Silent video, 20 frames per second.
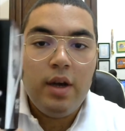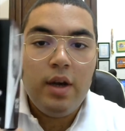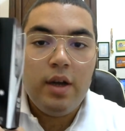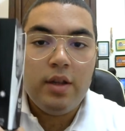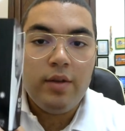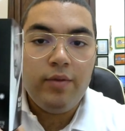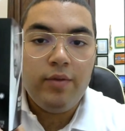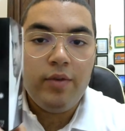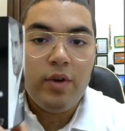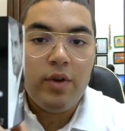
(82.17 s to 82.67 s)
At
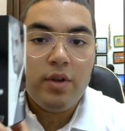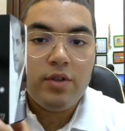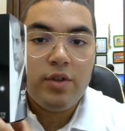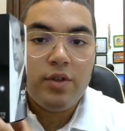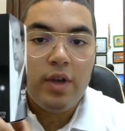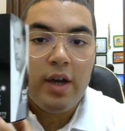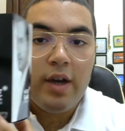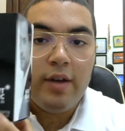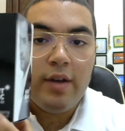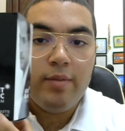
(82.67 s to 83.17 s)
the front,
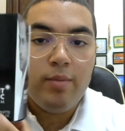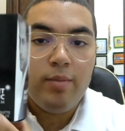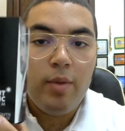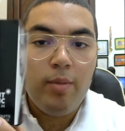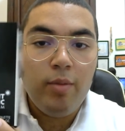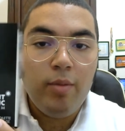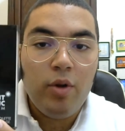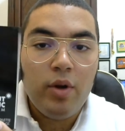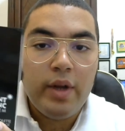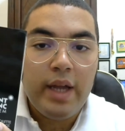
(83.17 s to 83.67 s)
you have
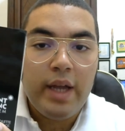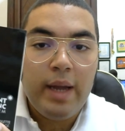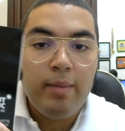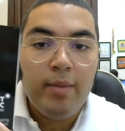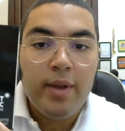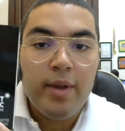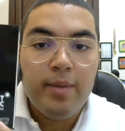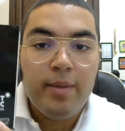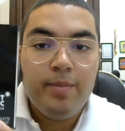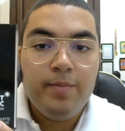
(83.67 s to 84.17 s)
Mont Blanc
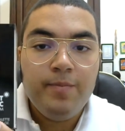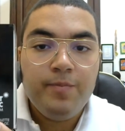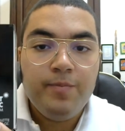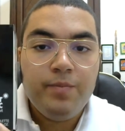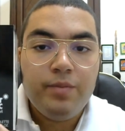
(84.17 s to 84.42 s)
Emblem,